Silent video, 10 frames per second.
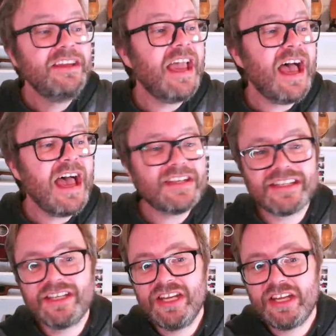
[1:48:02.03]
Yeah,
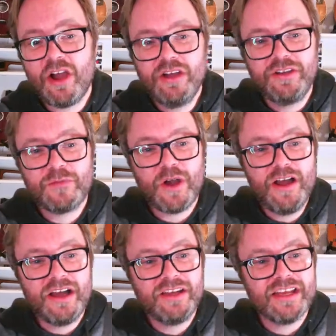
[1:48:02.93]
Esther, you've got.
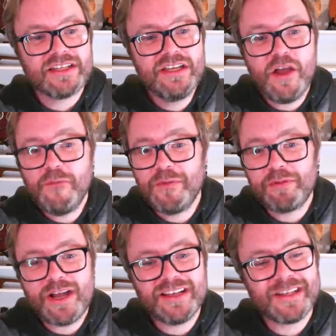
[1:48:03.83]
There's no
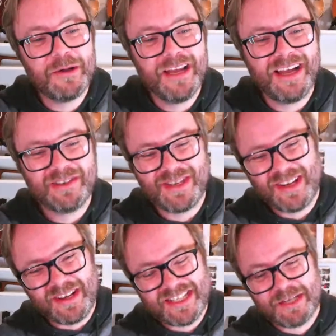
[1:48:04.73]
vibrato allowed.
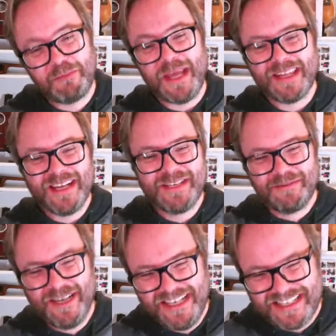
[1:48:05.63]
You've got to spit those
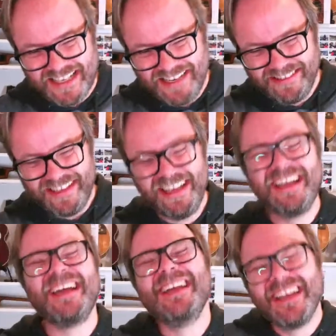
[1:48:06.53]
words out.
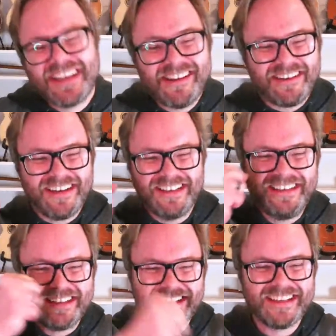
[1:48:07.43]
God,
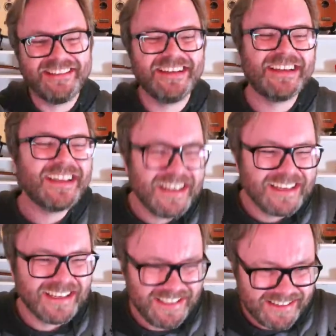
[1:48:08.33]
you could do it.
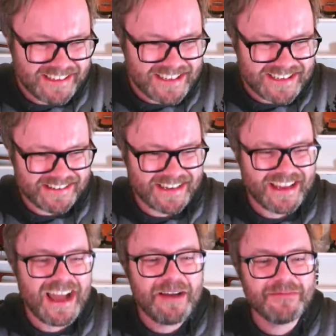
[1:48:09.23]
You could do it.
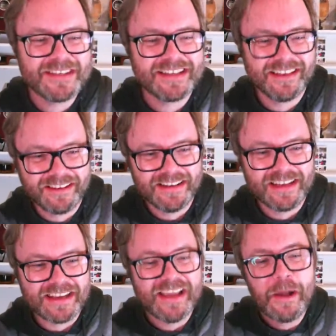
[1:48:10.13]

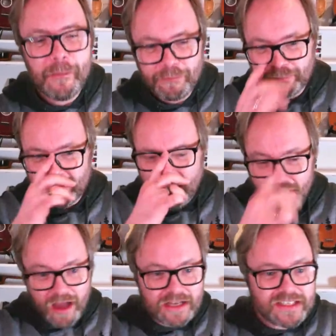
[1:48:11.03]
Absolutely.
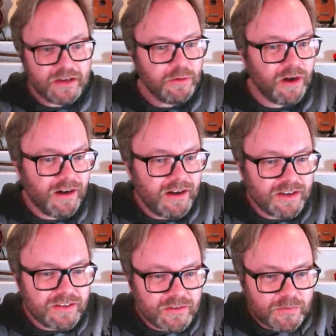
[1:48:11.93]
I'll tell you what,
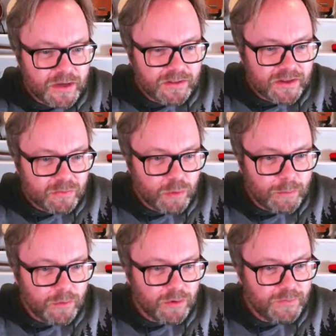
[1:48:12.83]
I just found there's
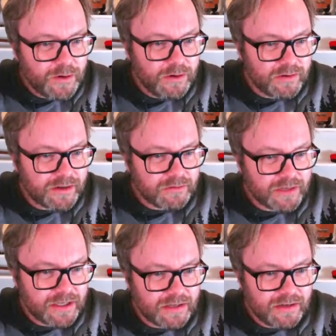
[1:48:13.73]
one more photo down here.